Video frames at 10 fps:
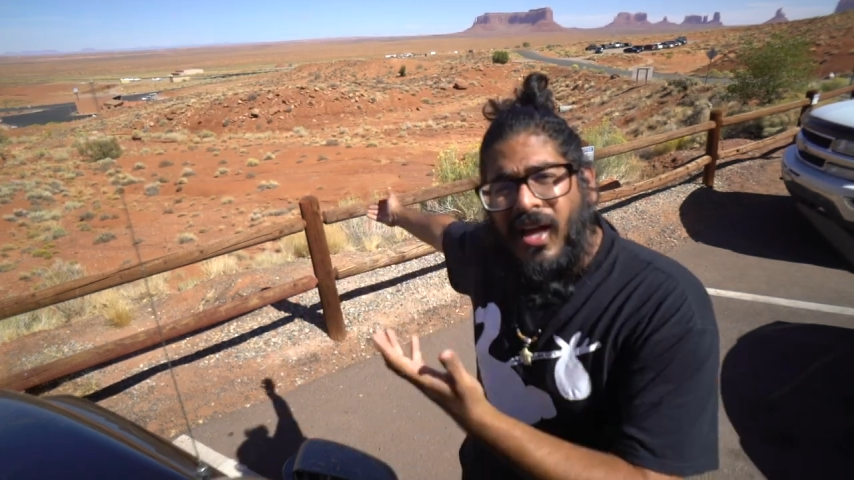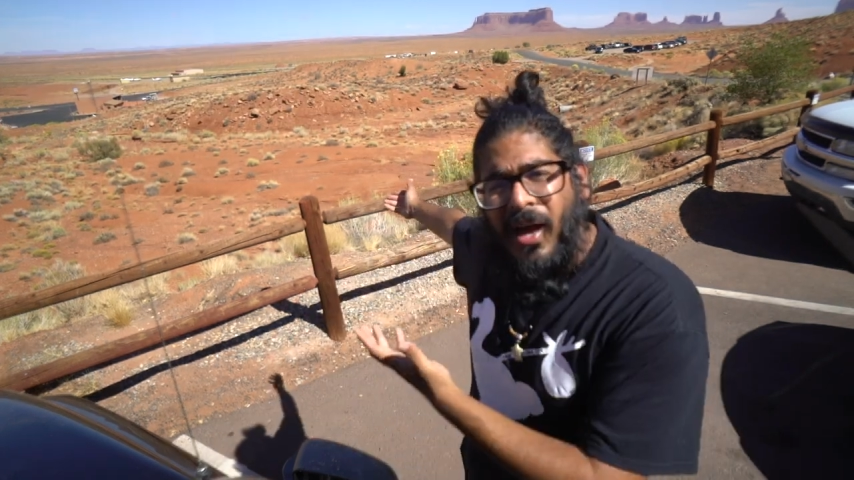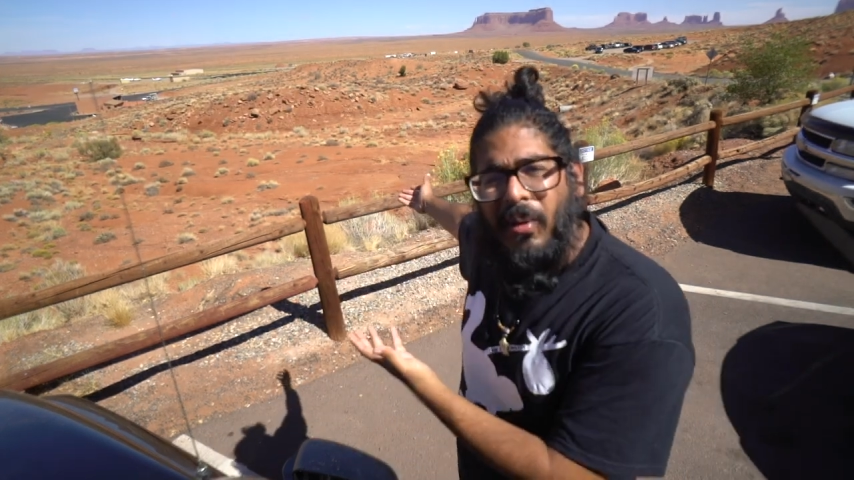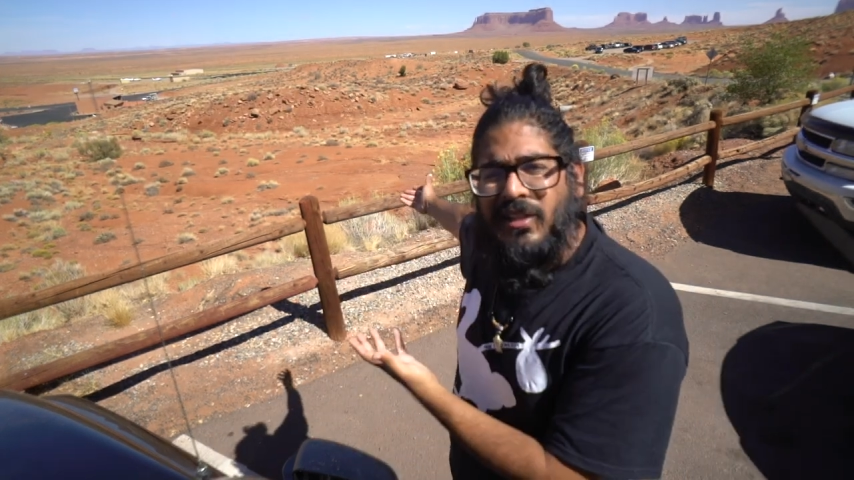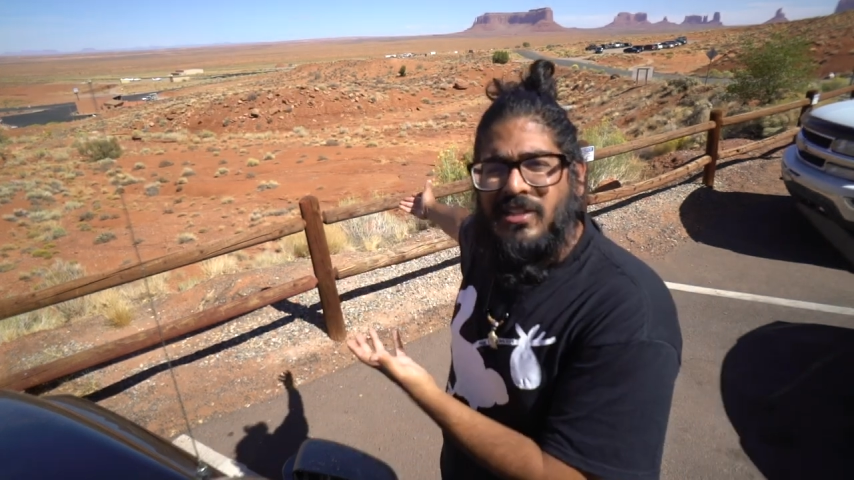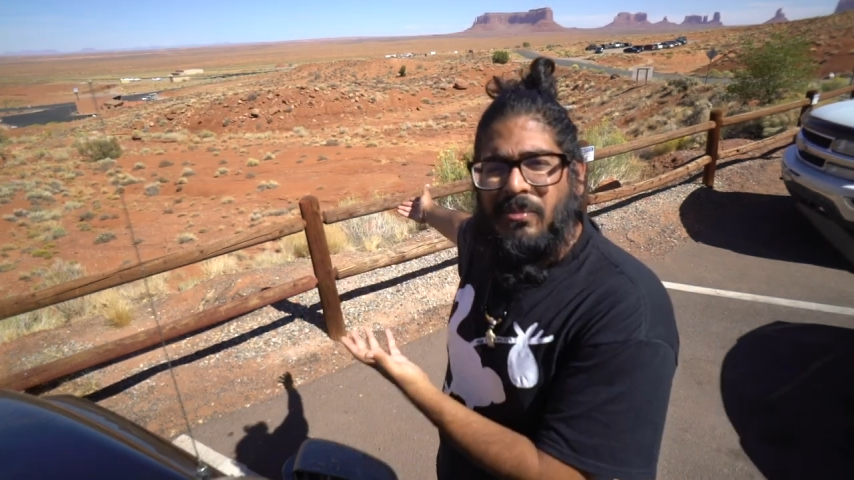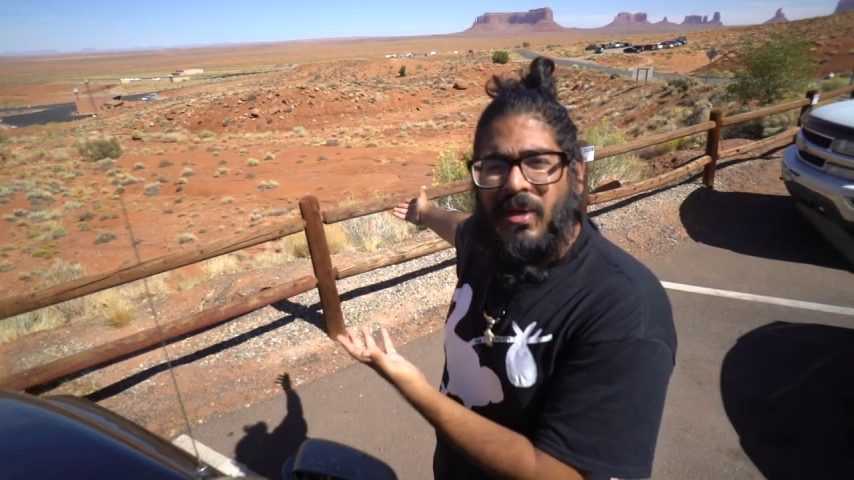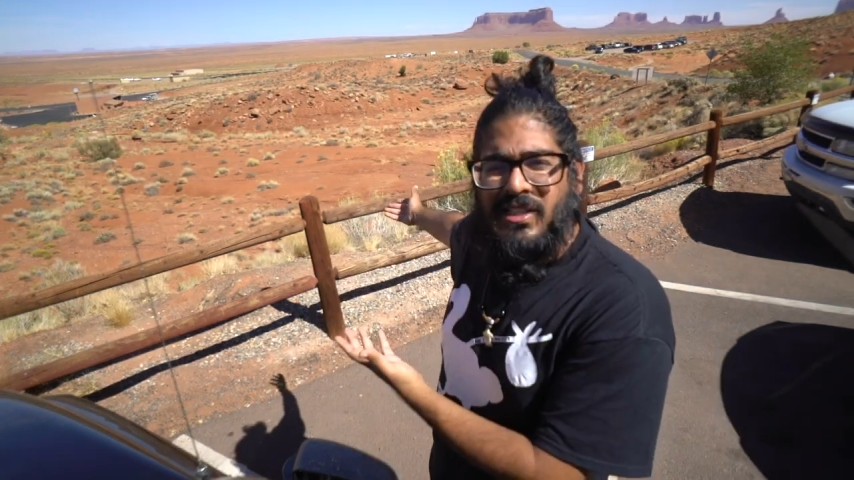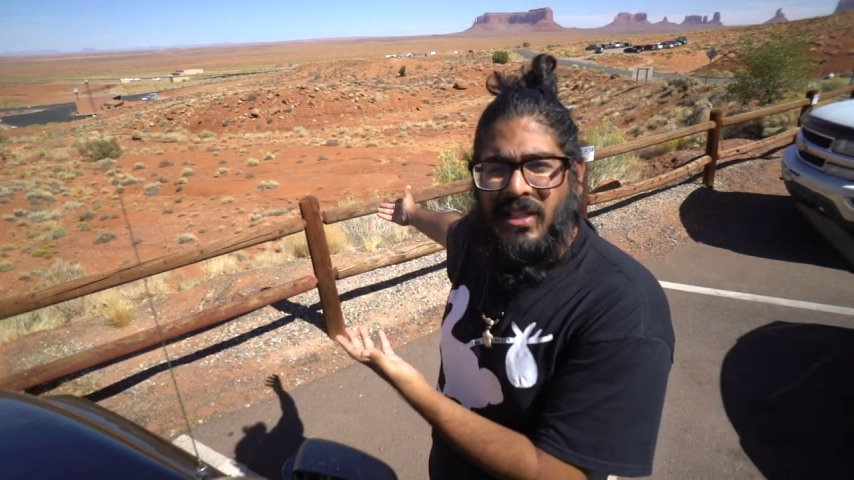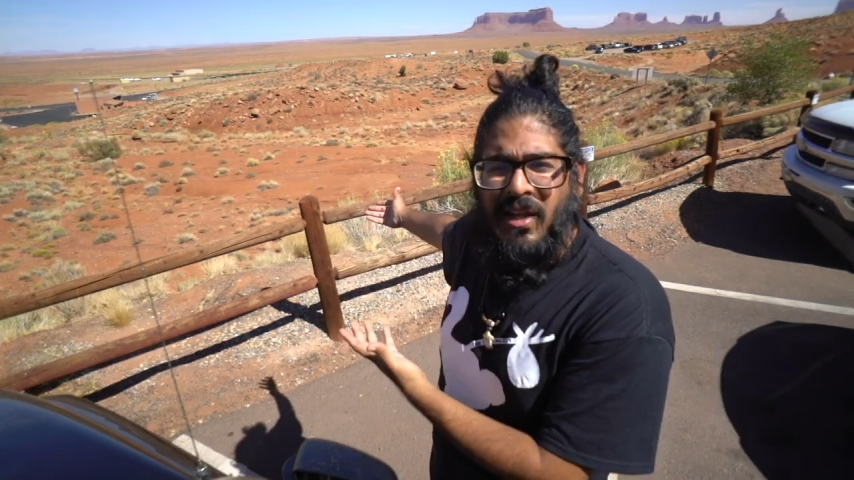about this
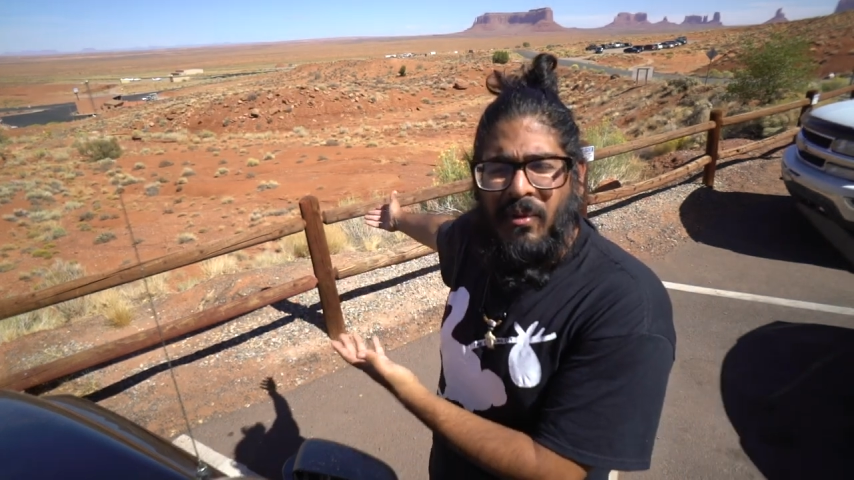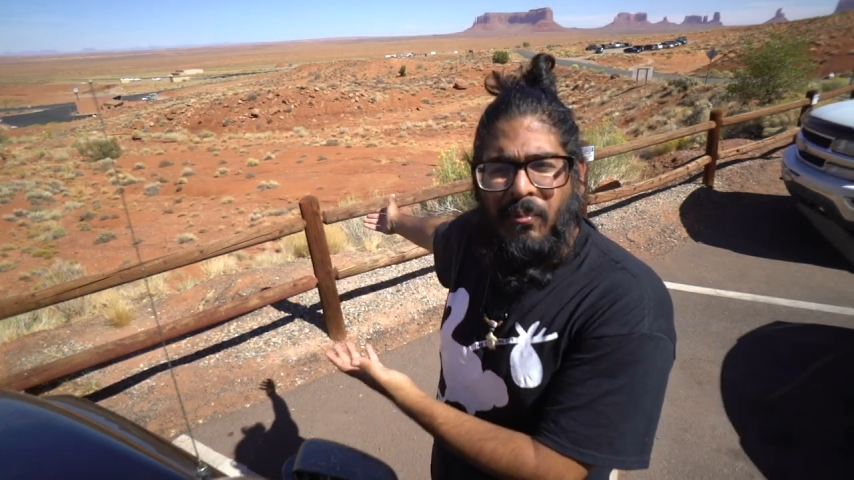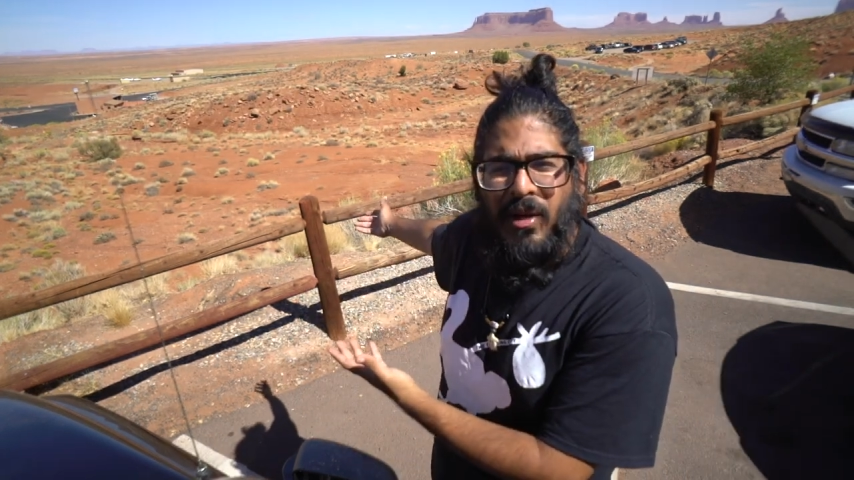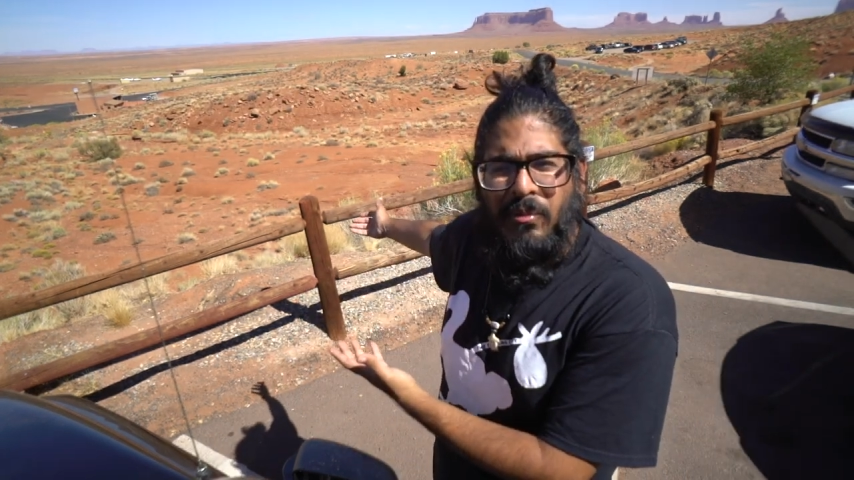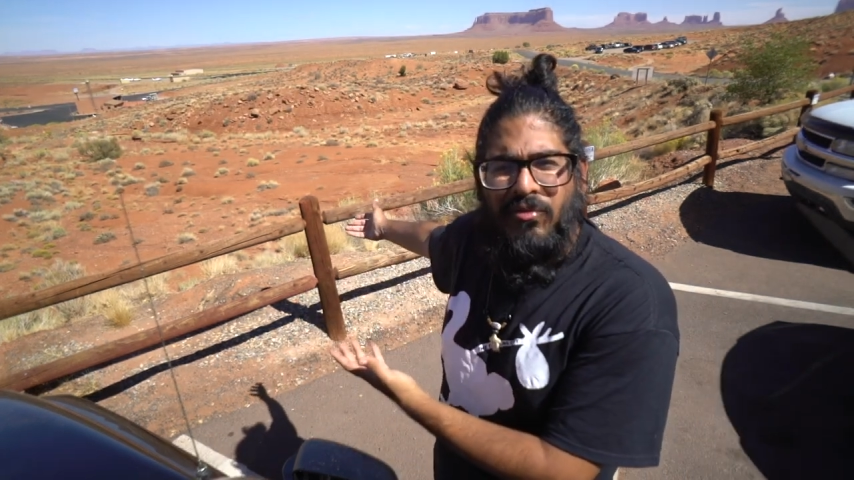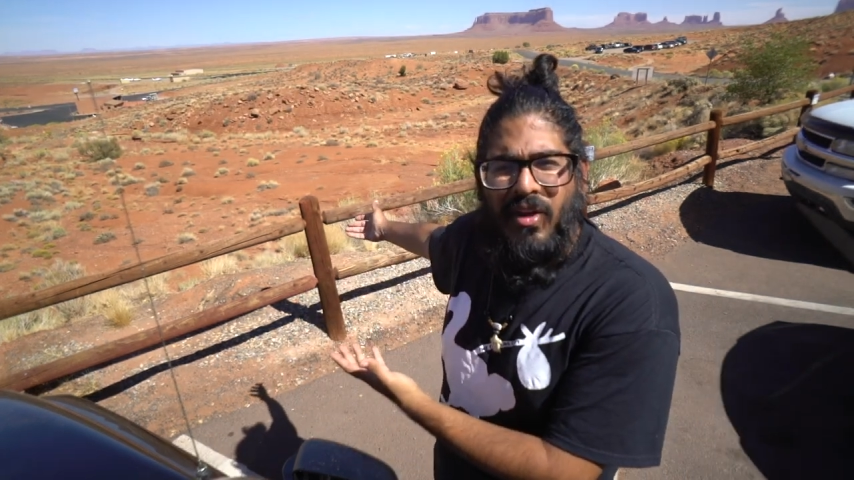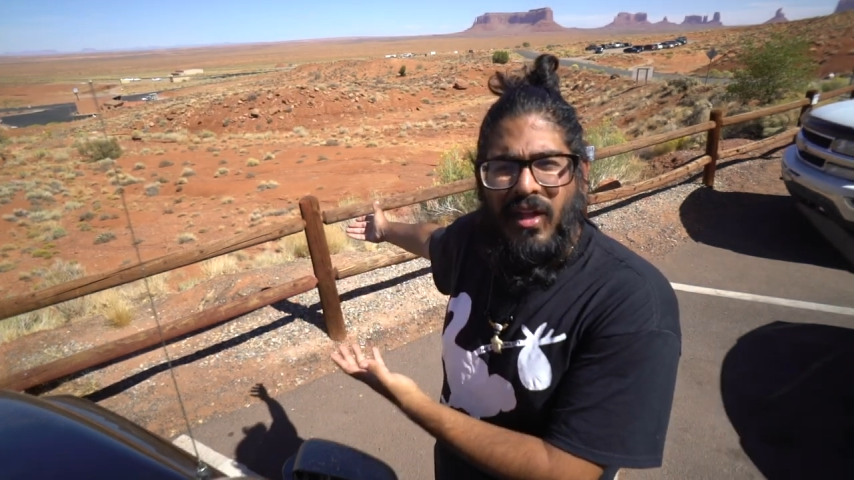amazing Monument